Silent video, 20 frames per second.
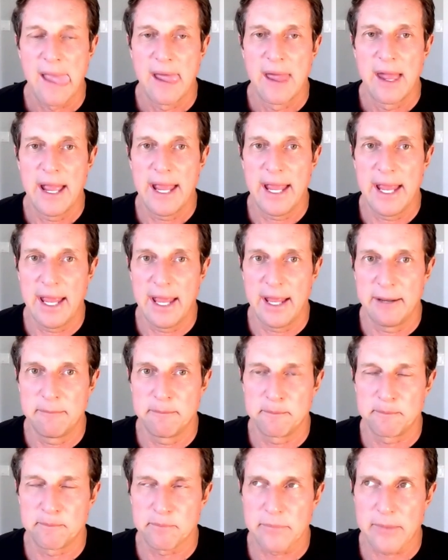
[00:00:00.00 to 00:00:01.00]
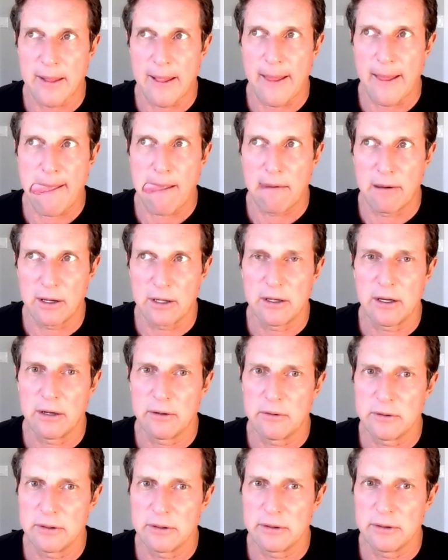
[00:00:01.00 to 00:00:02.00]
And I'm like, all right,
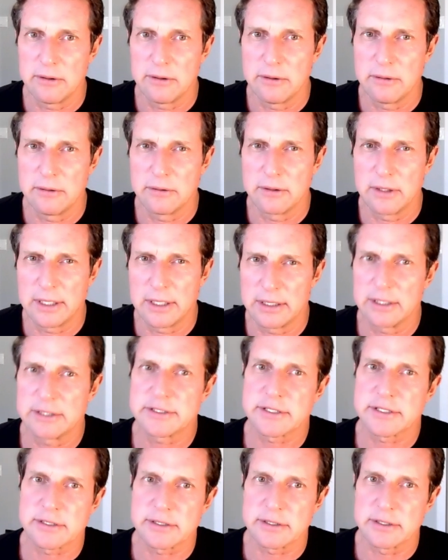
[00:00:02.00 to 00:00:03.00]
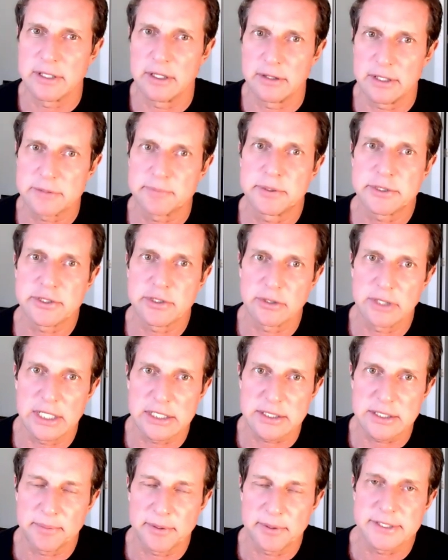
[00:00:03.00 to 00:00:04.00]
well, all right, let's you know, let's put your legs
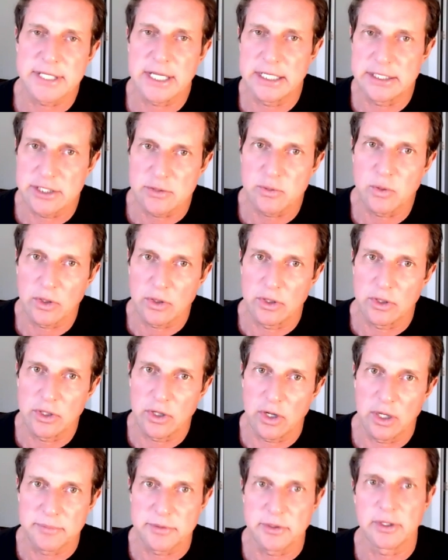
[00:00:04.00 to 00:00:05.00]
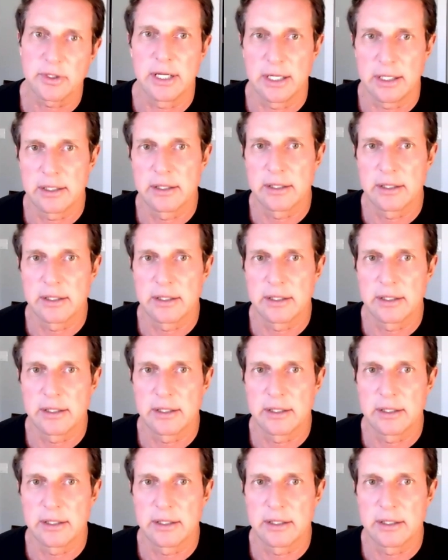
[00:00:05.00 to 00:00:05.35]
up on the side and just work on your arms. Okay.